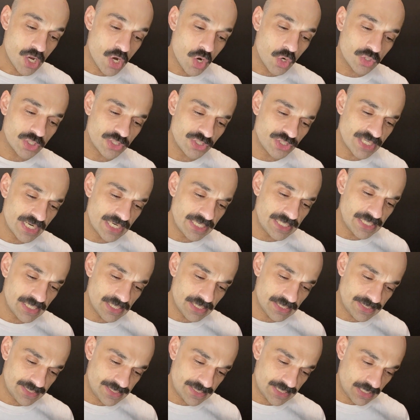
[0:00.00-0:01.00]
Originally
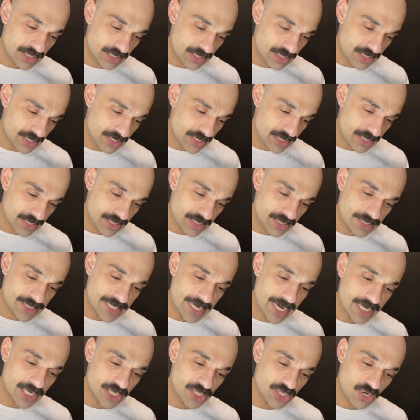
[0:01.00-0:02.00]

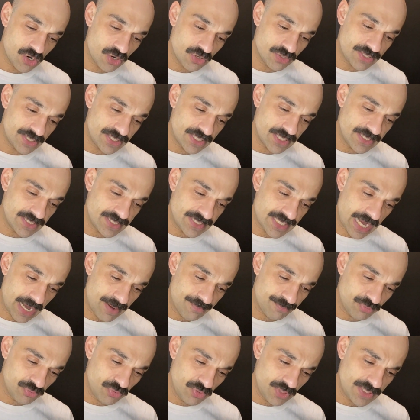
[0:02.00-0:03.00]
diagnosed in
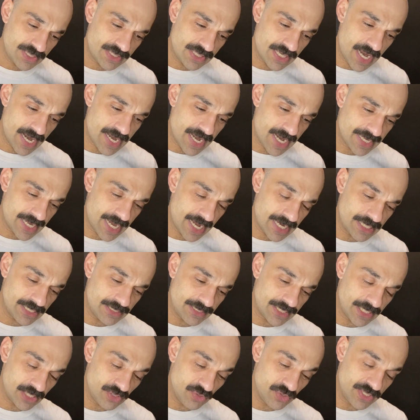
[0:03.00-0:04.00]
Cyprus and again
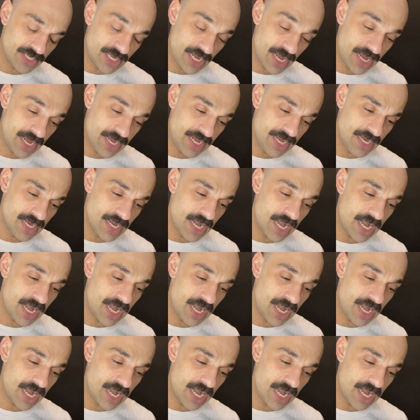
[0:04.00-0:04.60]
in the UK